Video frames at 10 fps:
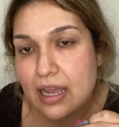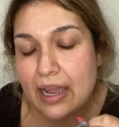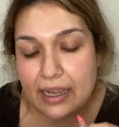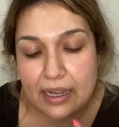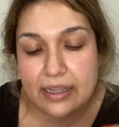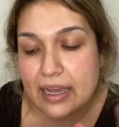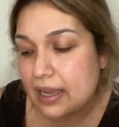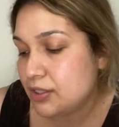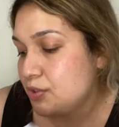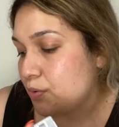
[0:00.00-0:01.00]
I
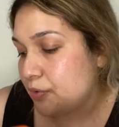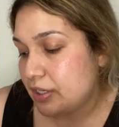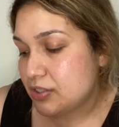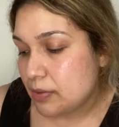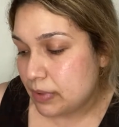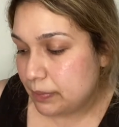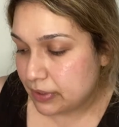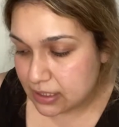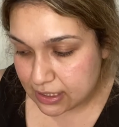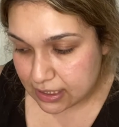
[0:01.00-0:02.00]
do own it. So I'm going to
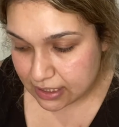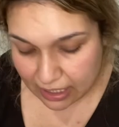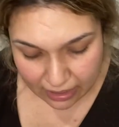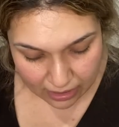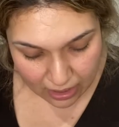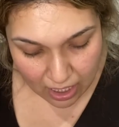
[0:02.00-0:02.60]
put this to the side.